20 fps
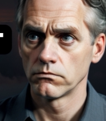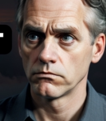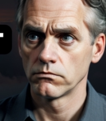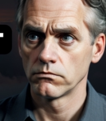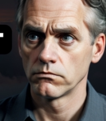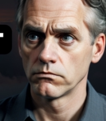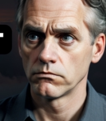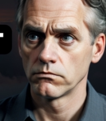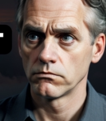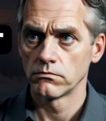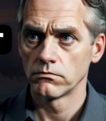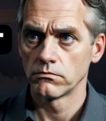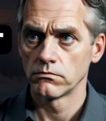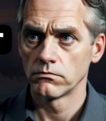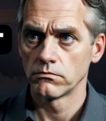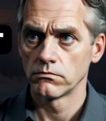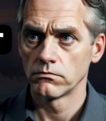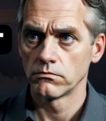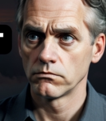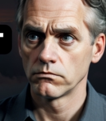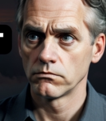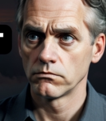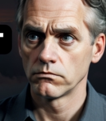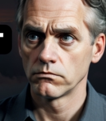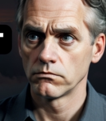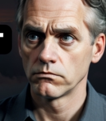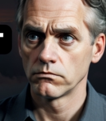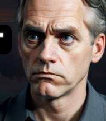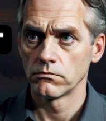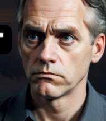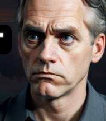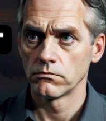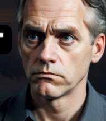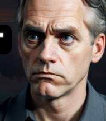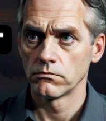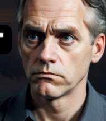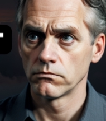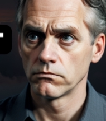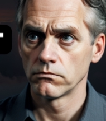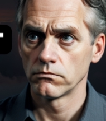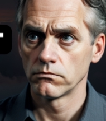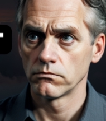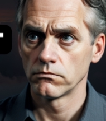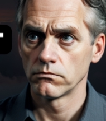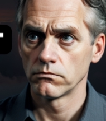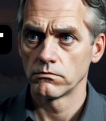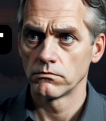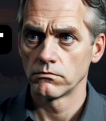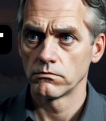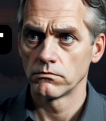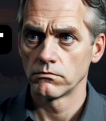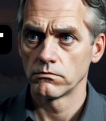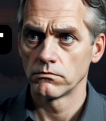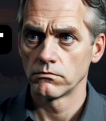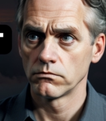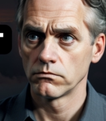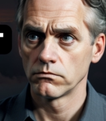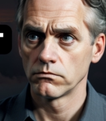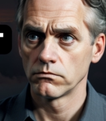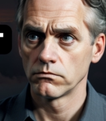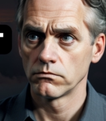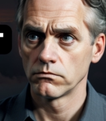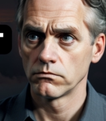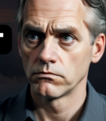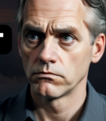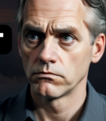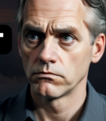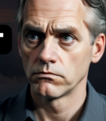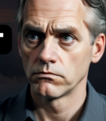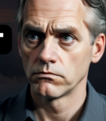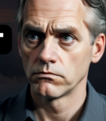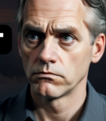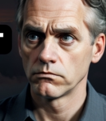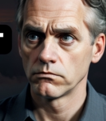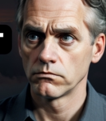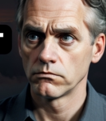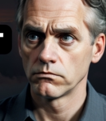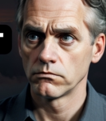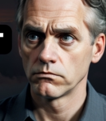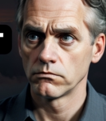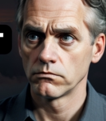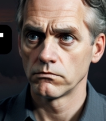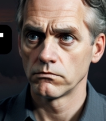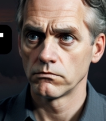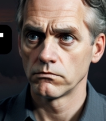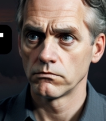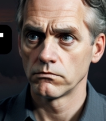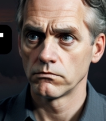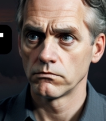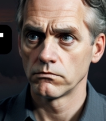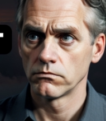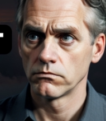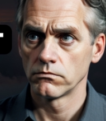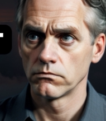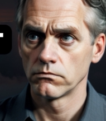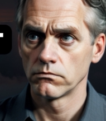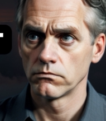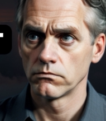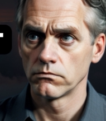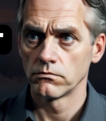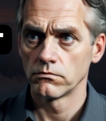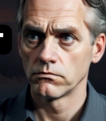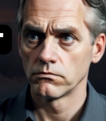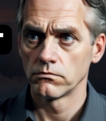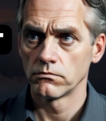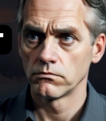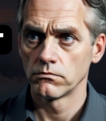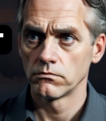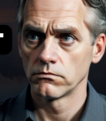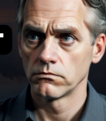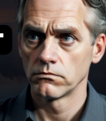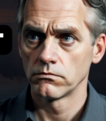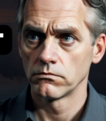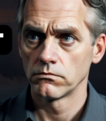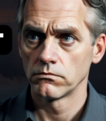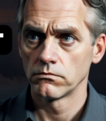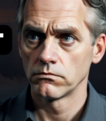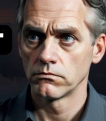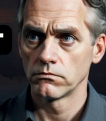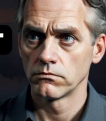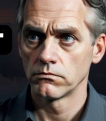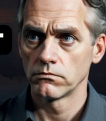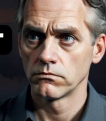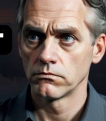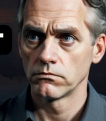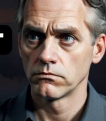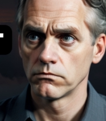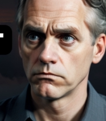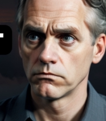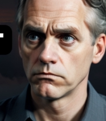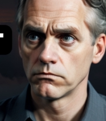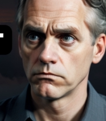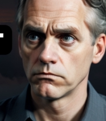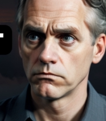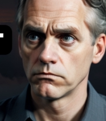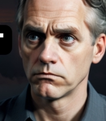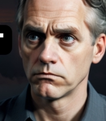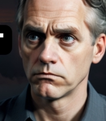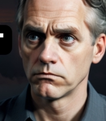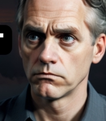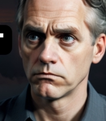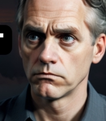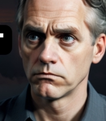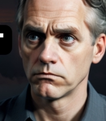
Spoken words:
(no lip movement)